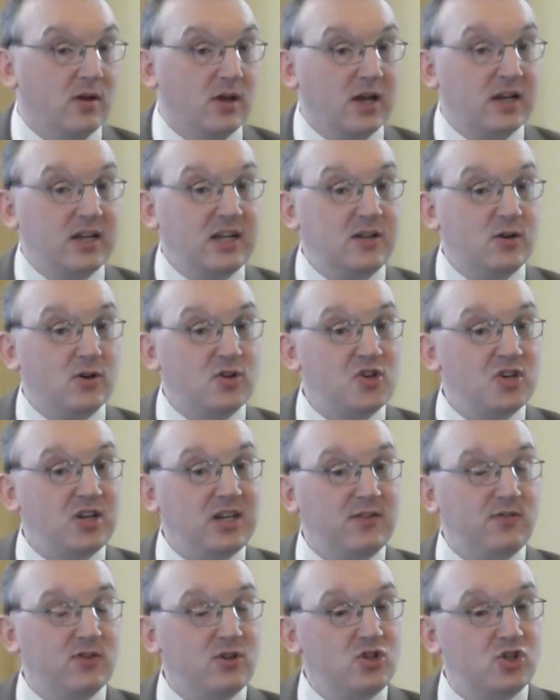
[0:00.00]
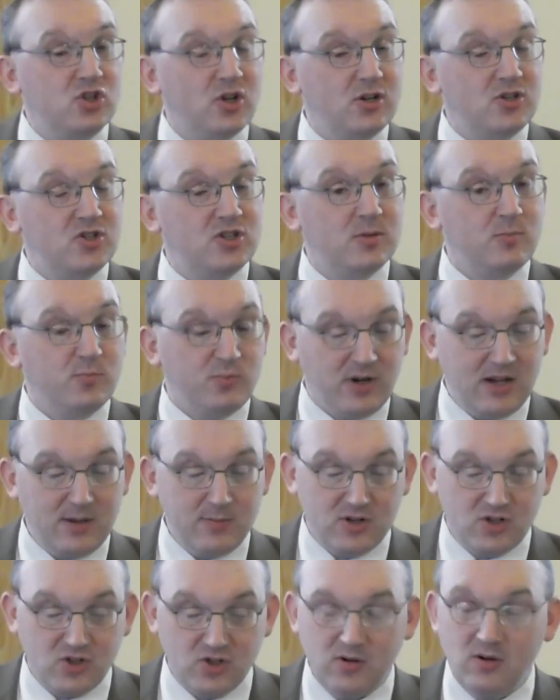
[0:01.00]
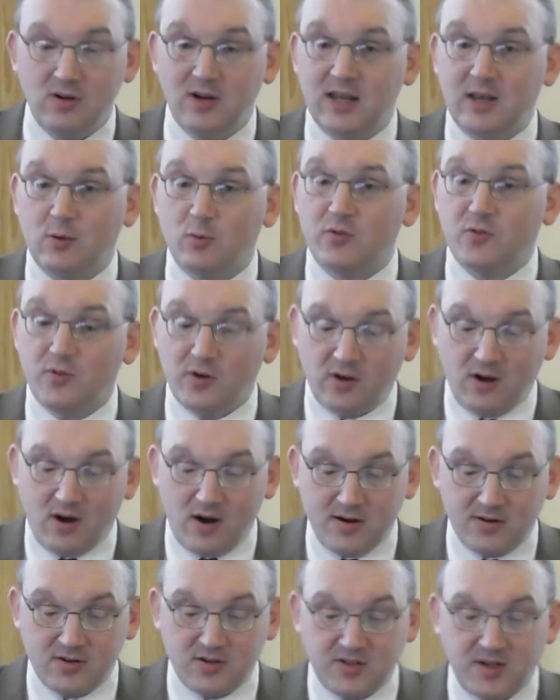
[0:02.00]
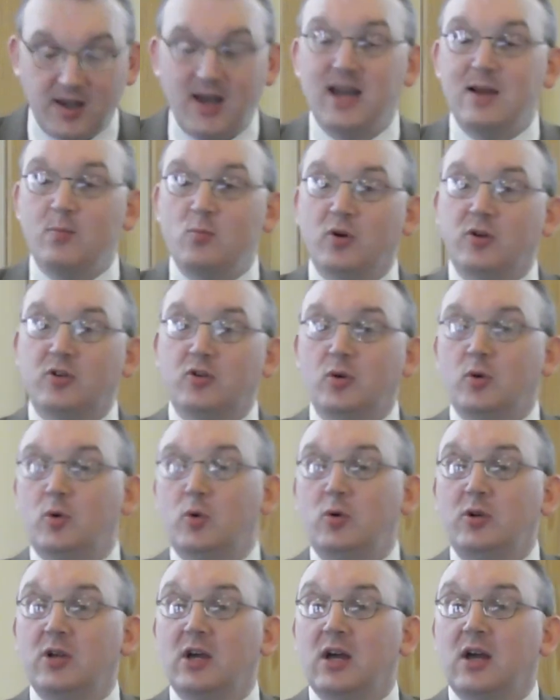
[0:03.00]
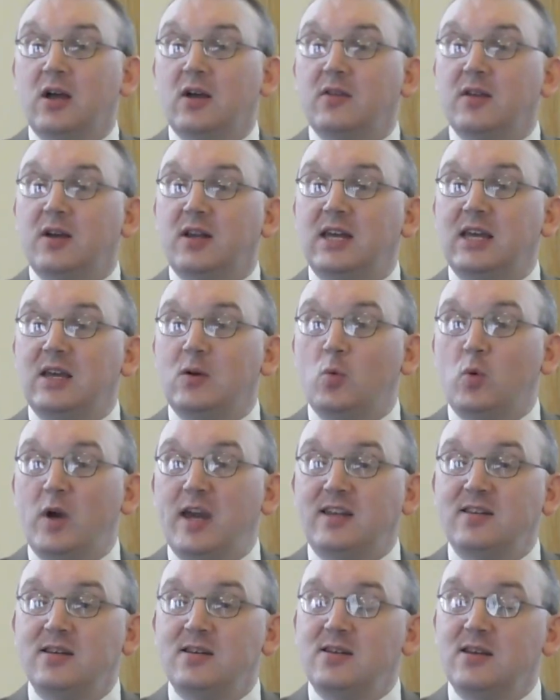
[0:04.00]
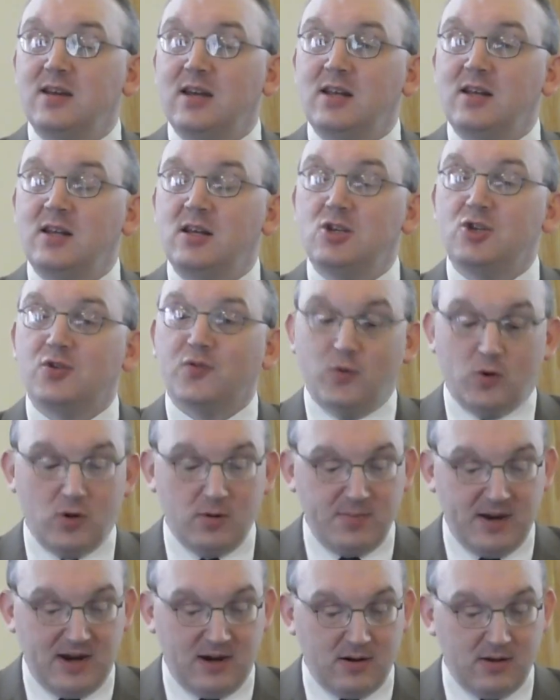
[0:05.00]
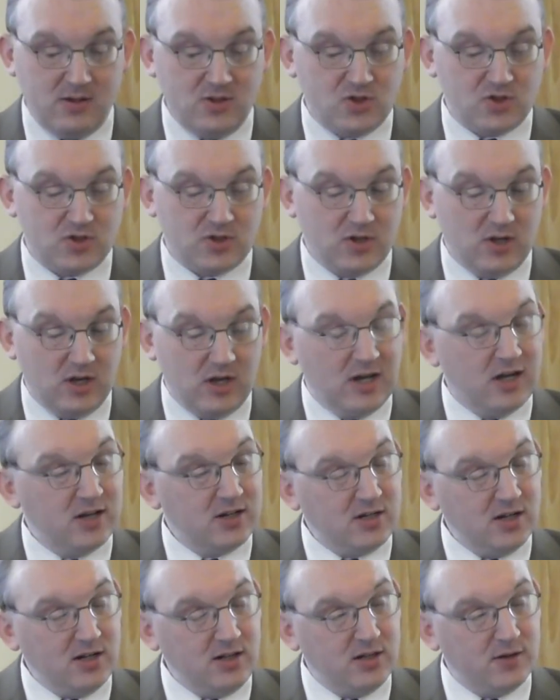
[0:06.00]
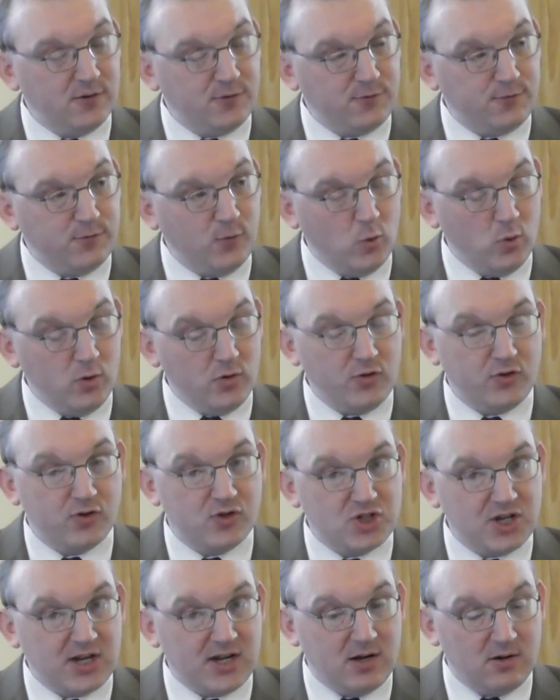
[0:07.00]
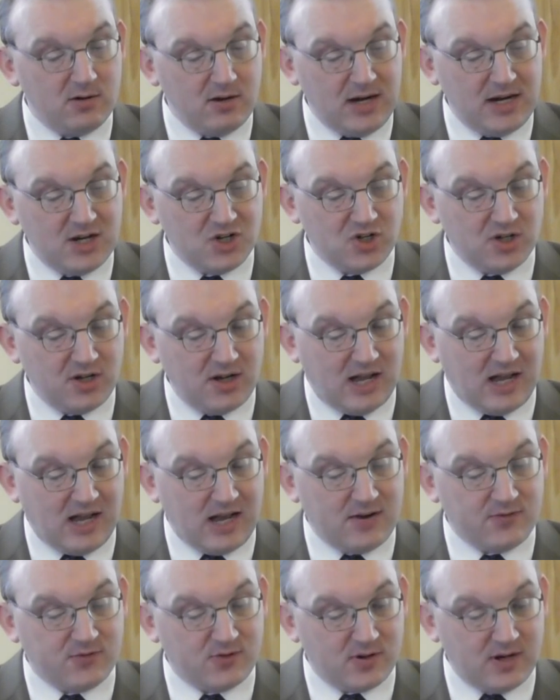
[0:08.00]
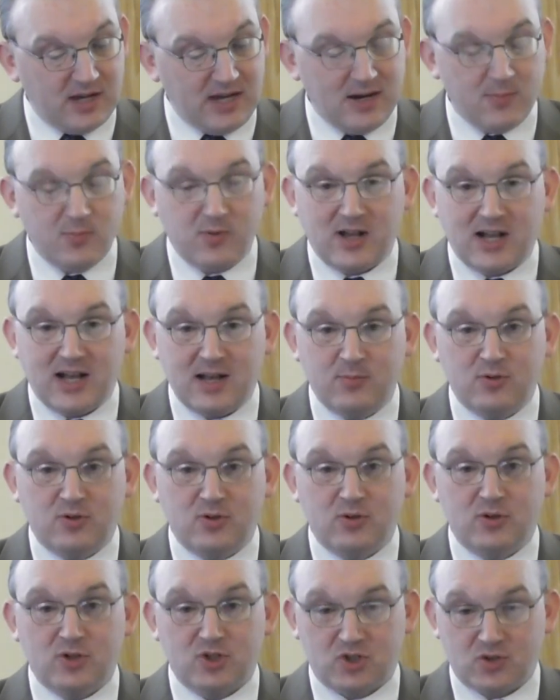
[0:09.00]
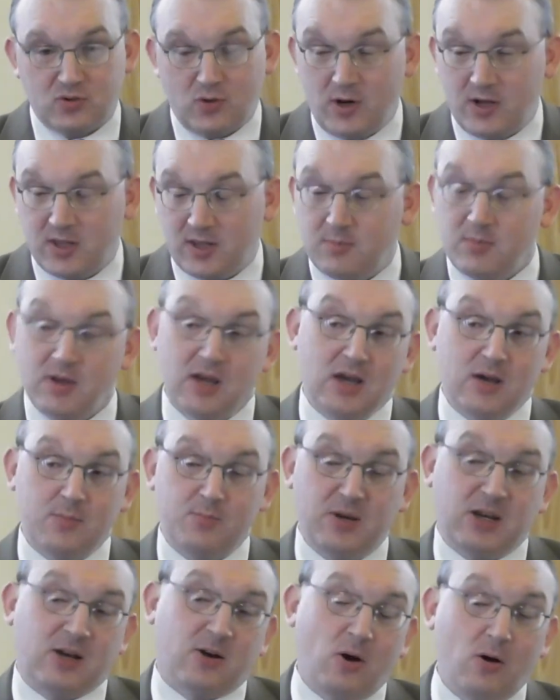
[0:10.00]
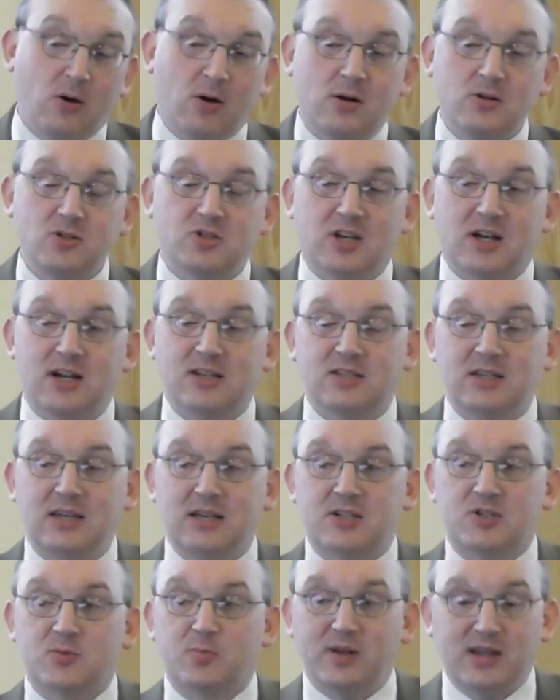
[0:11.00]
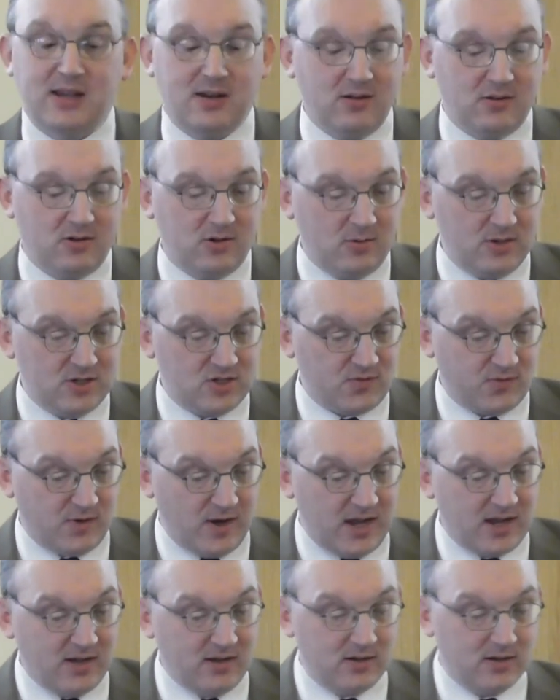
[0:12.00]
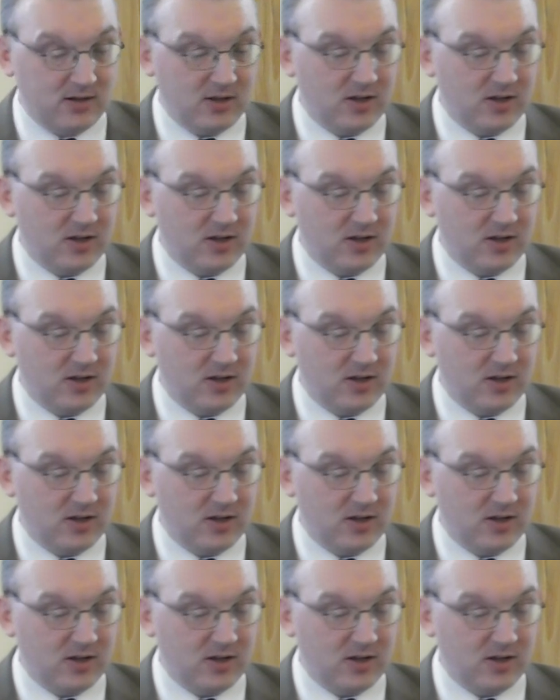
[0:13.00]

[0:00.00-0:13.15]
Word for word: And he doesn't even judge them prematurely. With regard to time, we're told that he waited in his forbearance till the fourth generation after Abraham to destroy them, because, as he explained to his friend,